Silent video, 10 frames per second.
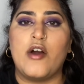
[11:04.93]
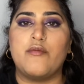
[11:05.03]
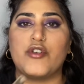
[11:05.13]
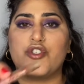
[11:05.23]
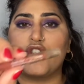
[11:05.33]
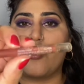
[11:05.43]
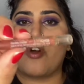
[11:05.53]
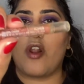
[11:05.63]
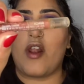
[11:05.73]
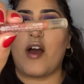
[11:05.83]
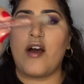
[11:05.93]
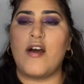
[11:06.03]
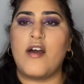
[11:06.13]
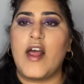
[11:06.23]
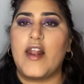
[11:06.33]
Chocolat
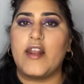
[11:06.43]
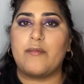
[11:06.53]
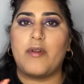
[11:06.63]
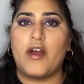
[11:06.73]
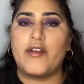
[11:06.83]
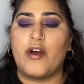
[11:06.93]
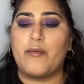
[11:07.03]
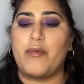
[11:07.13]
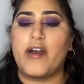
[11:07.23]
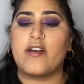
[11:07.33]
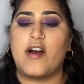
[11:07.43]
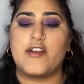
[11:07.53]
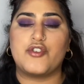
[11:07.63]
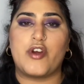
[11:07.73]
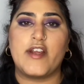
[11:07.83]
lip liner by
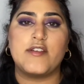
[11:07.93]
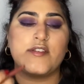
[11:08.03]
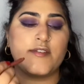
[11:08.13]
Colour Trend.